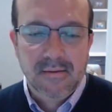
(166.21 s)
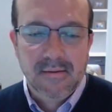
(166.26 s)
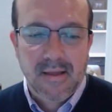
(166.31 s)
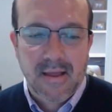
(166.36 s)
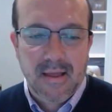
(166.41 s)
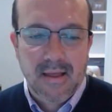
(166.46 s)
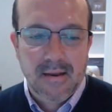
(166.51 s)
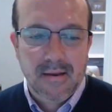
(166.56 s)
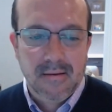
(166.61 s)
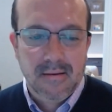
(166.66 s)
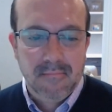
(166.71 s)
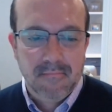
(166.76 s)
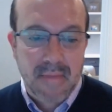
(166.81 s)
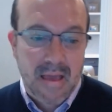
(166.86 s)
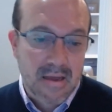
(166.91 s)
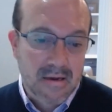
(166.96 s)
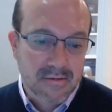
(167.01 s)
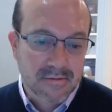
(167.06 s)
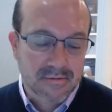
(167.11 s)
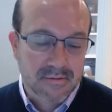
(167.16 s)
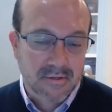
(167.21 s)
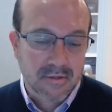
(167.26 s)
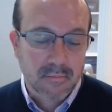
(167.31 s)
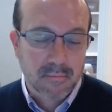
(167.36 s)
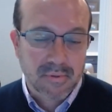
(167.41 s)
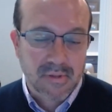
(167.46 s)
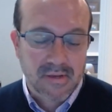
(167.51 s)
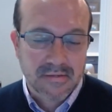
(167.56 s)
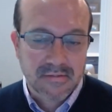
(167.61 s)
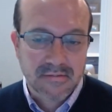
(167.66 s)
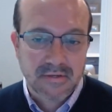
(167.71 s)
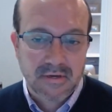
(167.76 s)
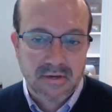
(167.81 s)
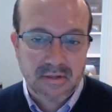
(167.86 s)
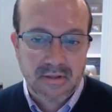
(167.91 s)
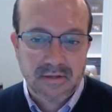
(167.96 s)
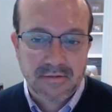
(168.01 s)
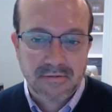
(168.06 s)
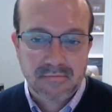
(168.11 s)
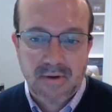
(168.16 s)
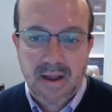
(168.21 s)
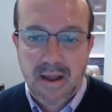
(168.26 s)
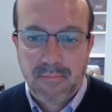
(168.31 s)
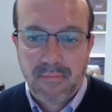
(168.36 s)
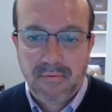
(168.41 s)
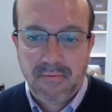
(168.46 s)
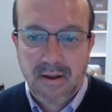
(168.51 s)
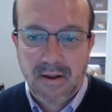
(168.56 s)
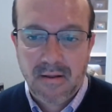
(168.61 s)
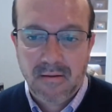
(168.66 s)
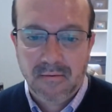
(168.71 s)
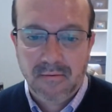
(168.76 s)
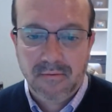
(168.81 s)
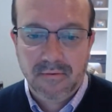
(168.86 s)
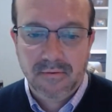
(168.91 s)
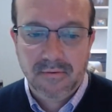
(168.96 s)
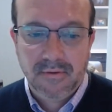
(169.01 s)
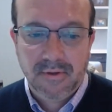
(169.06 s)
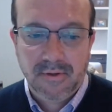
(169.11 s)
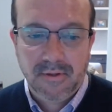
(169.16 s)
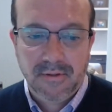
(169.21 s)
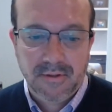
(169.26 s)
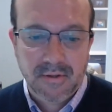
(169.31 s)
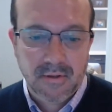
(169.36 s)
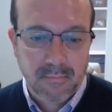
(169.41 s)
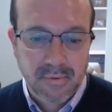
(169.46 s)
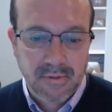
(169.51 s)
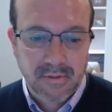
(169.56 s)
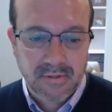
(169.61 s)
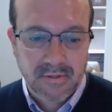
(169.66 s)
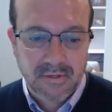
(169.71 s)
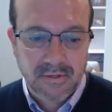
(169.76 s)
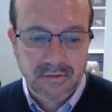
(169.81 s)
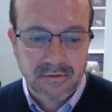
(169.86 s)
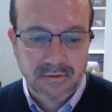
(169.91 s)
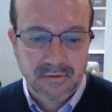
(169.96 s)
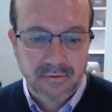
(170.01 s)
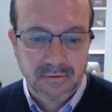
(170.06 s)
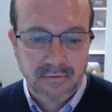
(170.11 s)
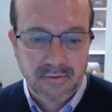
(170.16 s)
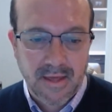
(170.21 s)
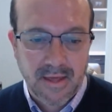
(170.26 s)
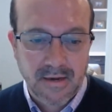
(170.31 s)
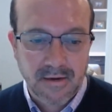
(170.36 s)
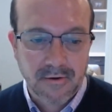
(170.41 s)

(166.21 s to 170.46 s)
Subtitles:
and manage the complexity that's wrapped around the ability to do that?